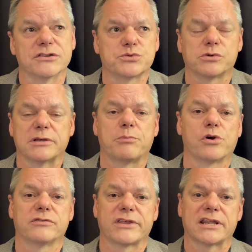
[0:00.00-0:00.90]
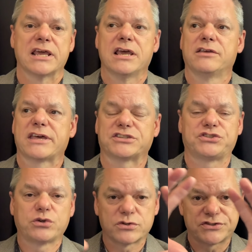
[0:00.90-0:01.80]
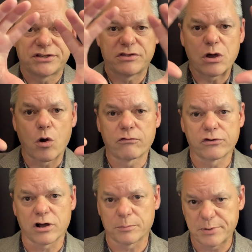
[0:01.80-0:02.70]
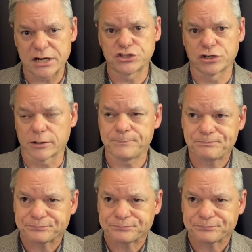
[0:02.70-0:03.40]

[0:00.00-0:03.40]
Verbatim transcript: It's really important that students see the overall picture